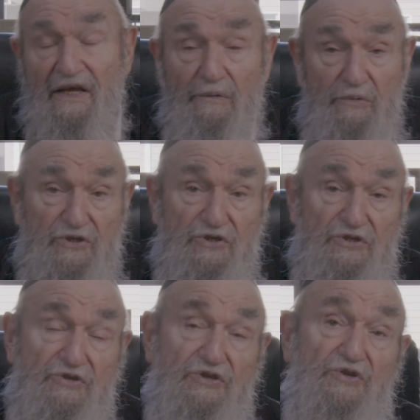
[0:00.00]
and which
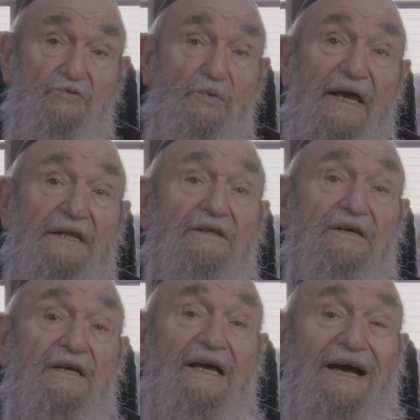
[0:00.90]
is, she's right.
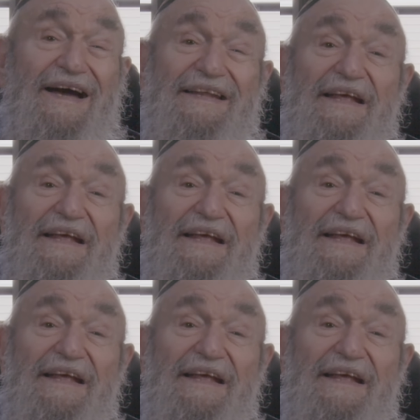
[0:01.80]
I